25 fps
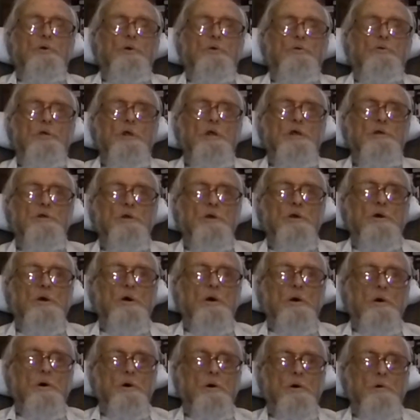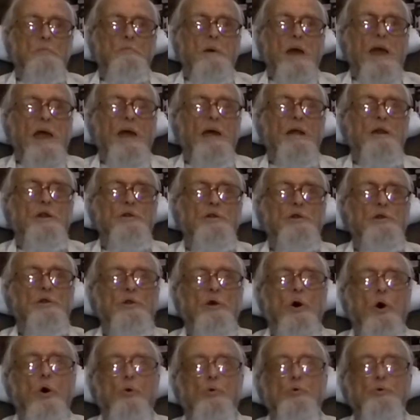to this a man
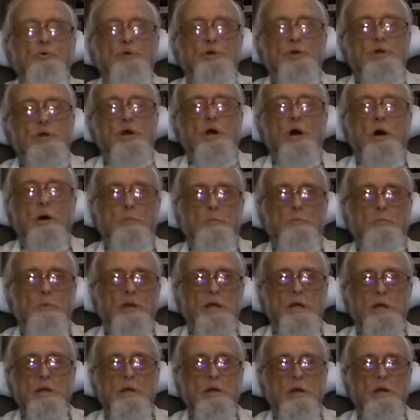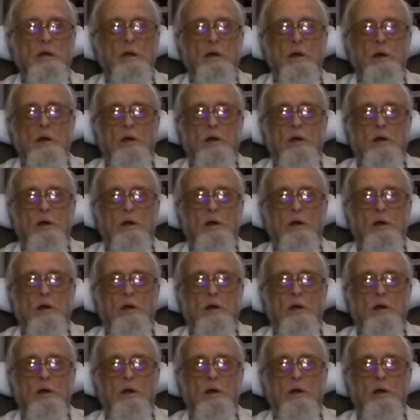that owned a company